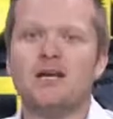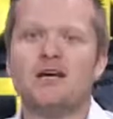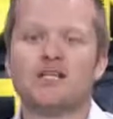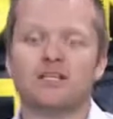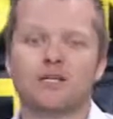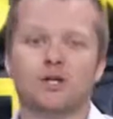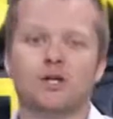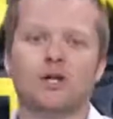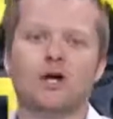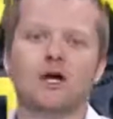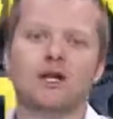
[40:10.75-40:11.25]

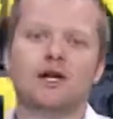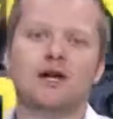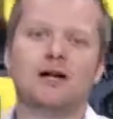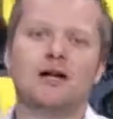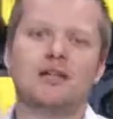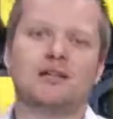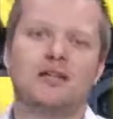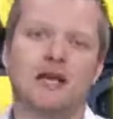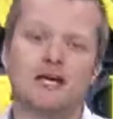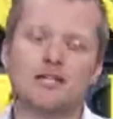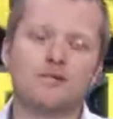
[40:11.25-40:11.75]
So look,
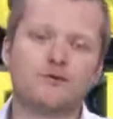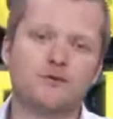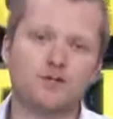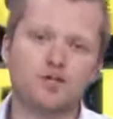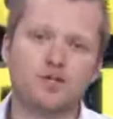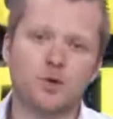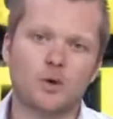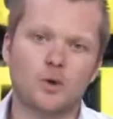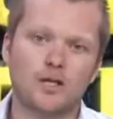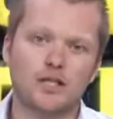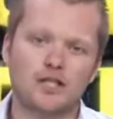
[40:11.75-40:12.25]
thanks for
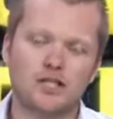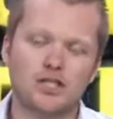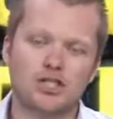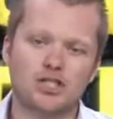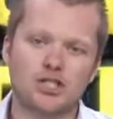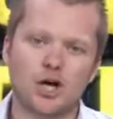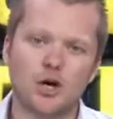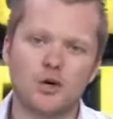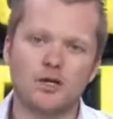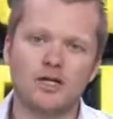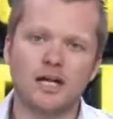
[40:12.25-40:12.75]
joining the
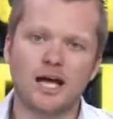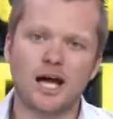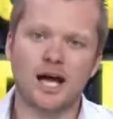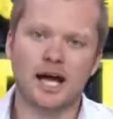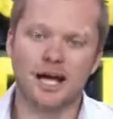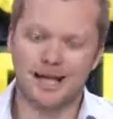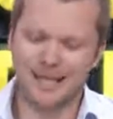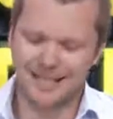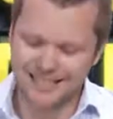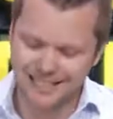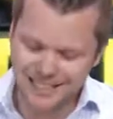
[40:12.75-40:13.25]
show today.